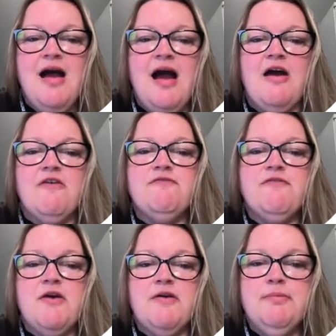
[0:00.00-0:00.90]
are
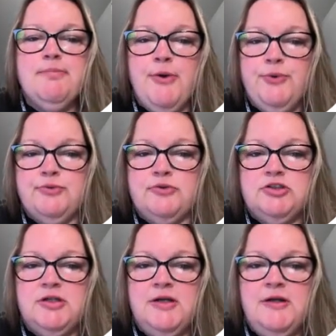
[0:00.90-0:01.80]
very
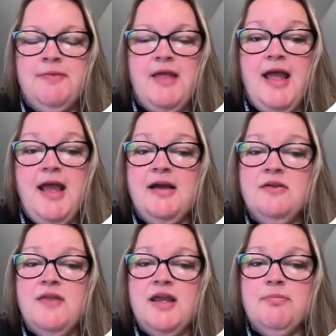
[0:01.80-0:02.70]
potent
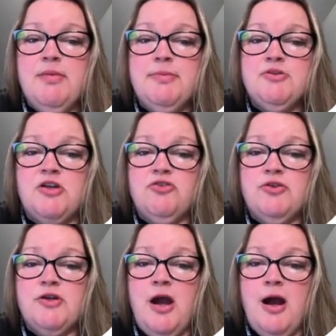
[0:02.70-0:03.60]
and they can be
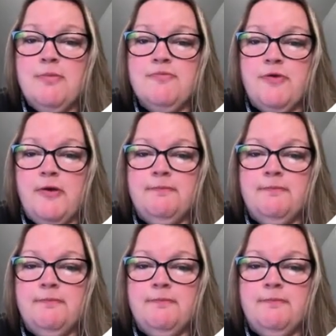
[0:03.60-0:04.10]
potentially harmful.